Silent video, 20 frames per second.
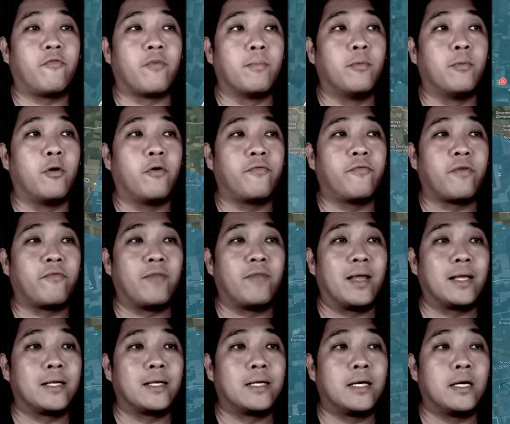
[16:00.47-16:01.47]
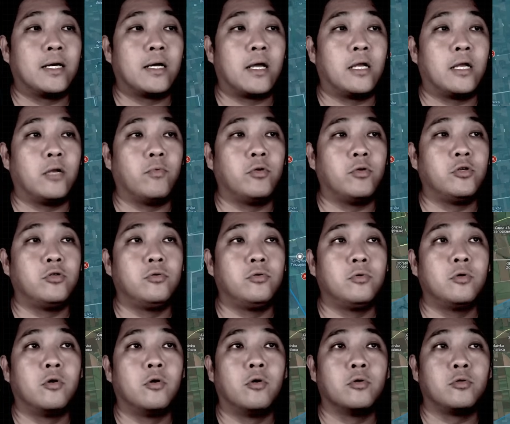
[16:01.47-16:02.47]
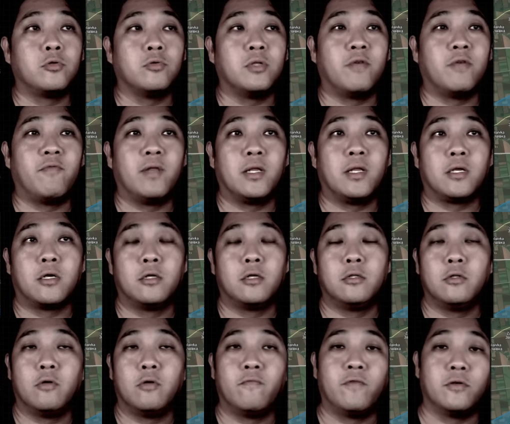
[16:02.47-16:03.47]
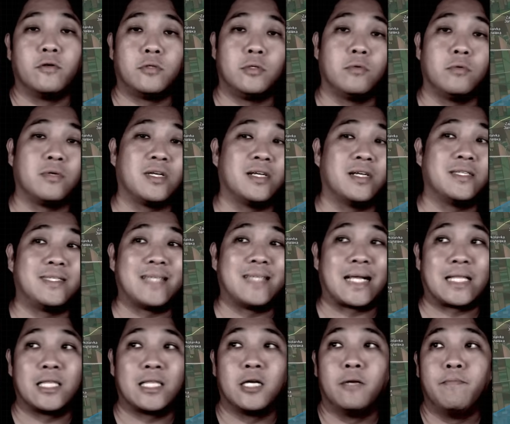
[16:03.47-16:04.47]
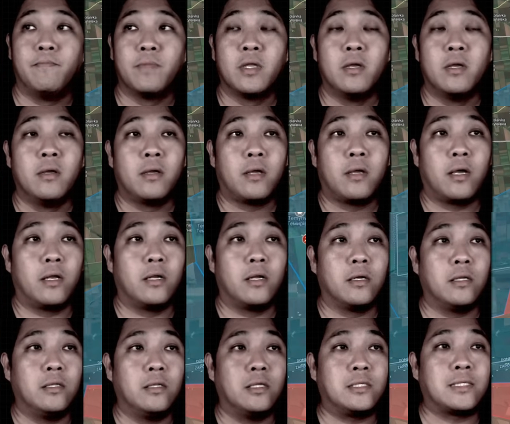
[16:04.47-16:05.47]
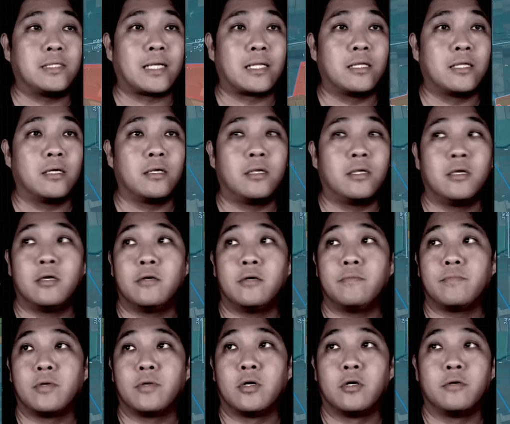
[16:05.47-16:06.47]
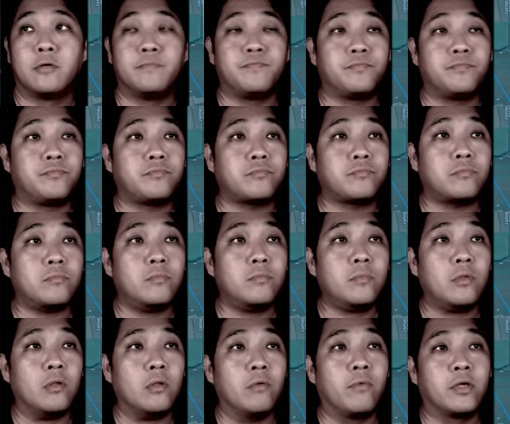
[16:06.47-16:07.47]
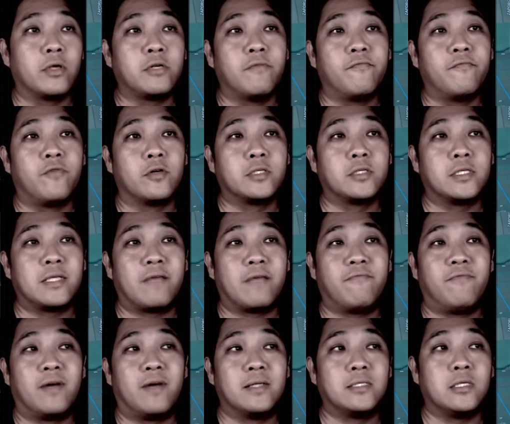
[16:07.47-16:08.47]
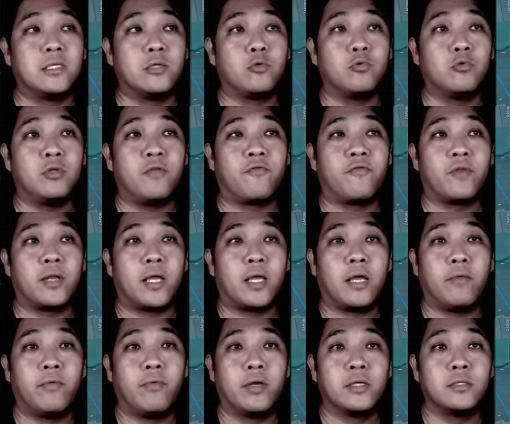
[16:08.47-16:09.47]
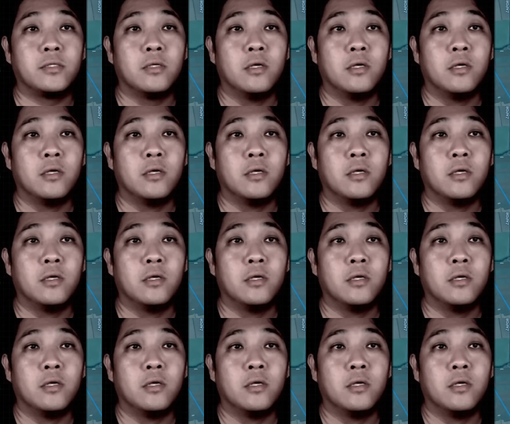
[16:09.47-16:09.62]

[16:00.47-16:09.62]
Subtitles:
Bohov-Yevlenka and we go to the Velika Novosilka sector. And in this sector here, Russian forces advance in two different areas.